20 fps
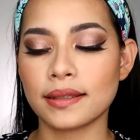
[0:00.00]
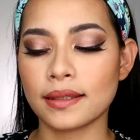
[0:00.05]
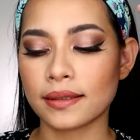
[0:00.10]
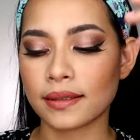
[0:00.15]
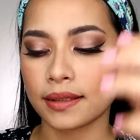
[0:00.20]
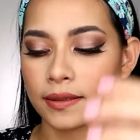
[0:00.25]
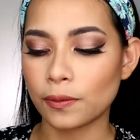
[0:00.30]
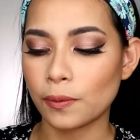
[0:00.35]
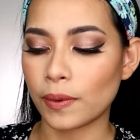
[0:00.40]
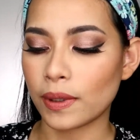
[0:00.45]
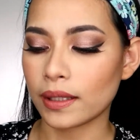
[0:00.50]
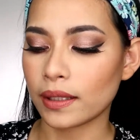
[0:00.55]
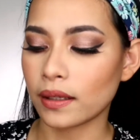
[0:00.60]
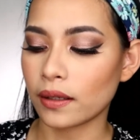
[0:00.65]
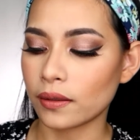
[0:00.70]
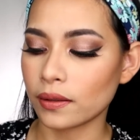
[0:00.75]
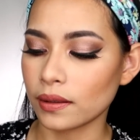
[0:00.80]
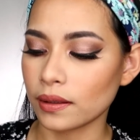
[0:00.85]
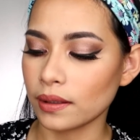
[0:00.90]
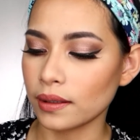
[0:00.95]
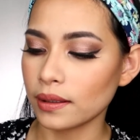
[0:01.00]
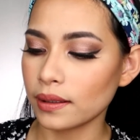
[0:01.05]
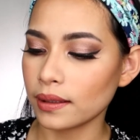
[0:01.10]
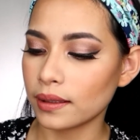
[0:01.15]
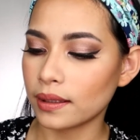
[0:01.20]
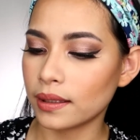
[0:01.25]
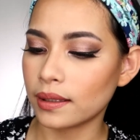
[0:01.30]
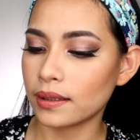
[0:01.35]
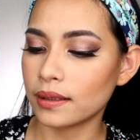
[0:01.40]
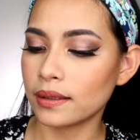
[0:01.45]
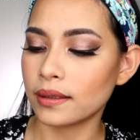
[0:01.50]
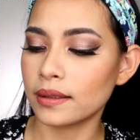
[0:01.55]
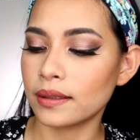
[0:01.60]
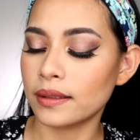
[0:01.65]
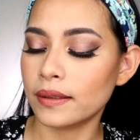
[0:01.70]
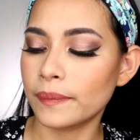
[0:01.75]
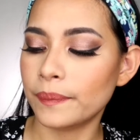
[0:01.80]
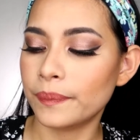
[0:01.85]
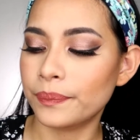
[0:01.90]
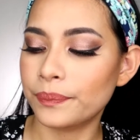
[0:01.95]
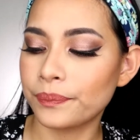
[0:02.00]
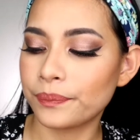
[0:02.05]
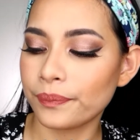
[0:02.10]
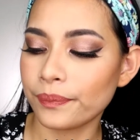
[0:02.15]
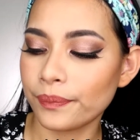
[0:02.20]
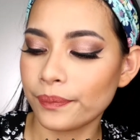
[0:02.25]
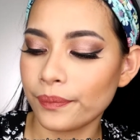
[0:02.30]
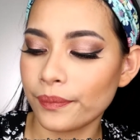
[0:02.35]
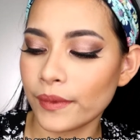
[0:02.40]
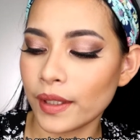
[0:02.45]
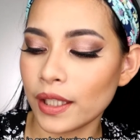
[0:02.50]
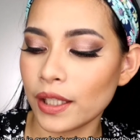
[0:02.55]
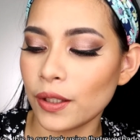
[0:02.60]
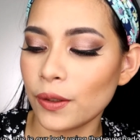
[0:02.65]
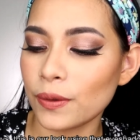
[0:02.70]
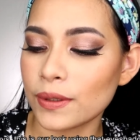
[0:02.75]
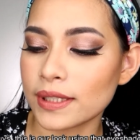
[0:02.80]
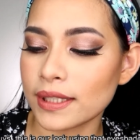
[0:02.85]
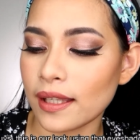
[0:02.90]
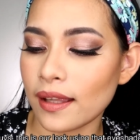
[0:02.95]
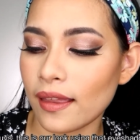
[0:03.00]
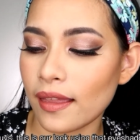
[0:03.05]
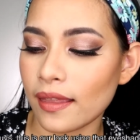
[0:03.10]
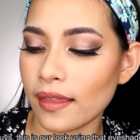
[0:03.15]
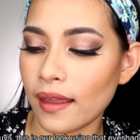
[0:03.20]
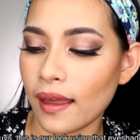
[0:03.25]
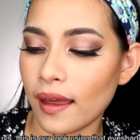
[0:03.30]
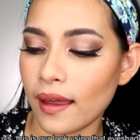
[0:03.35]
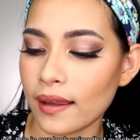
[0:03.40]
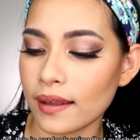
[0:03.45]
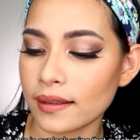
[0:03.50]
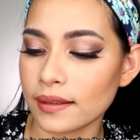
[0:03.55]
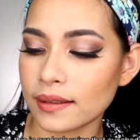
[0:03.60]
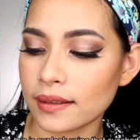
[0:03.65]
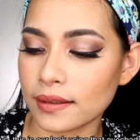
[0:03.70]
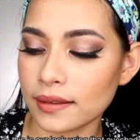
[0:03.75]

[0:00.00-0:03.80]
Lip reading: This is what I look using that